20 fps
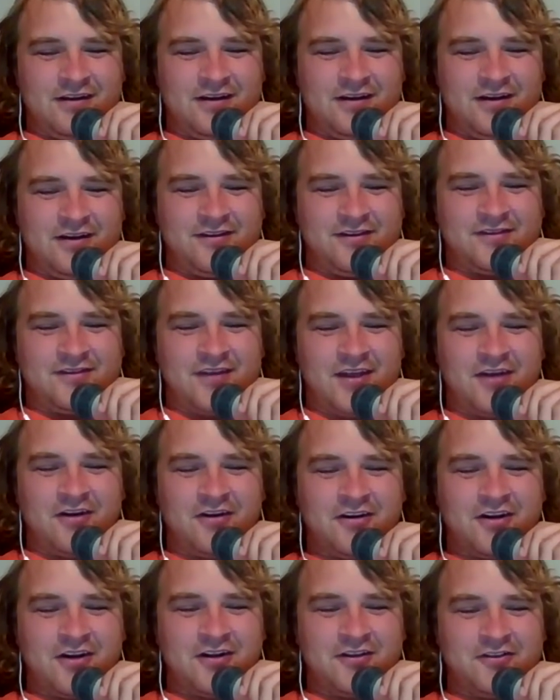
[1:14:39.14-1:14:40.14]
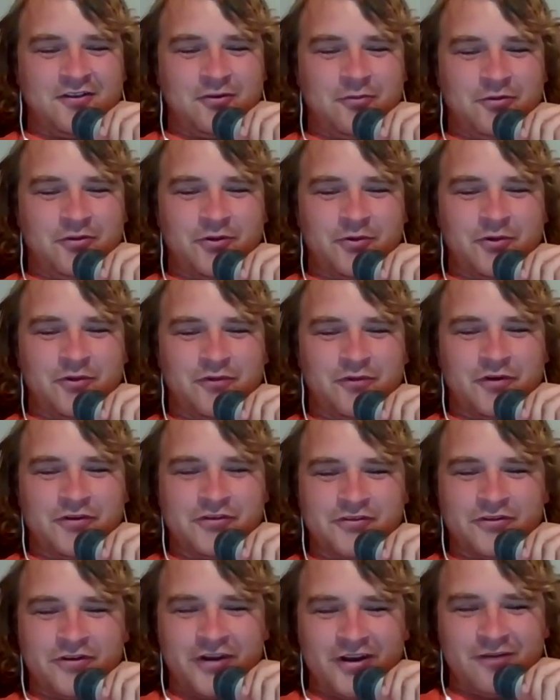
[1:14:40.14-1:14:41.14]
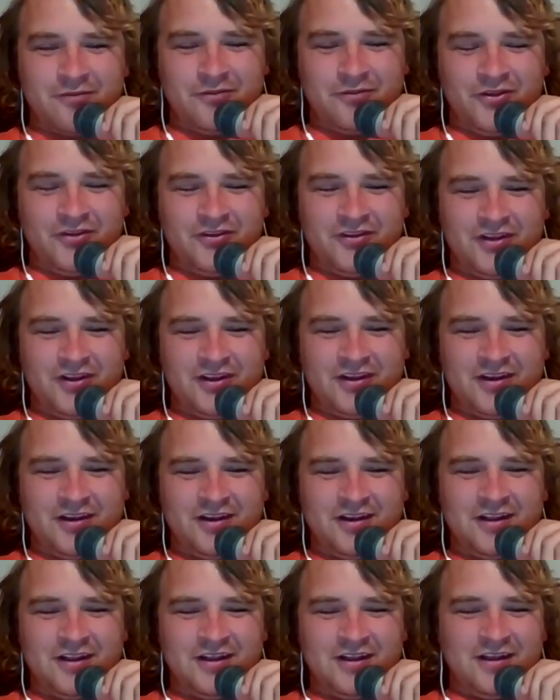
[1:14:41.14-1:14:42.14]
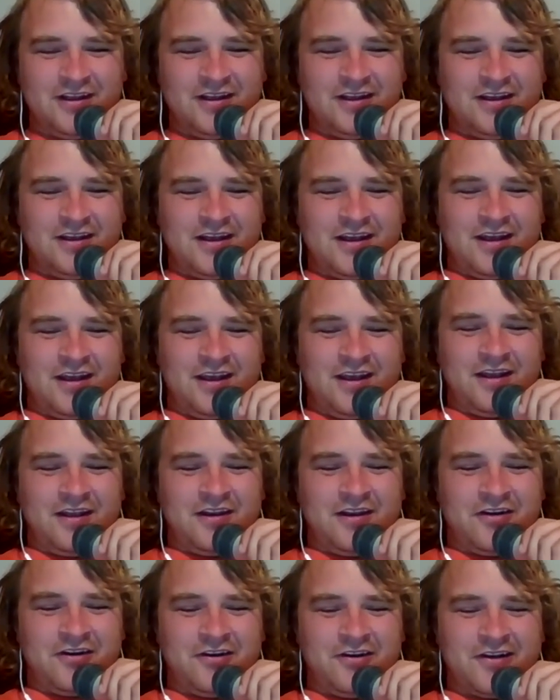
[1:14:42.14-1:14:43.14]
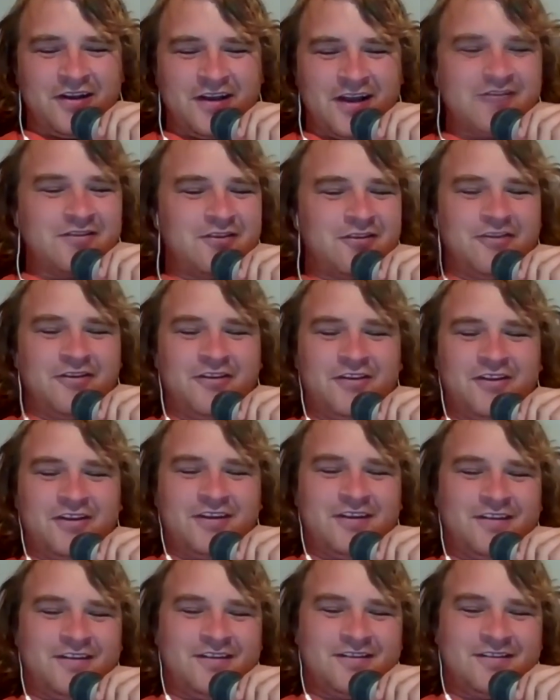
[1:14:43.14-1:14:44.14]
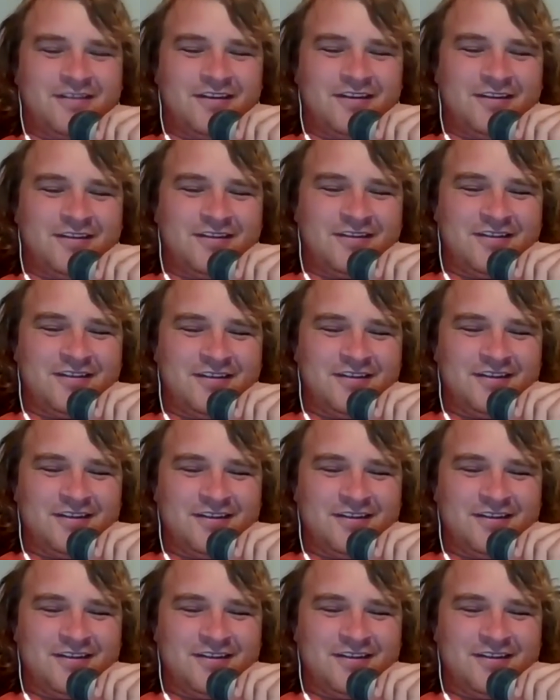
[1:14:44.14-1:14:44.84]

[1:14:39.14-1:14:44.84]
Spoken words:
center console with a refrigerator built in and all kinds of ridiculousness.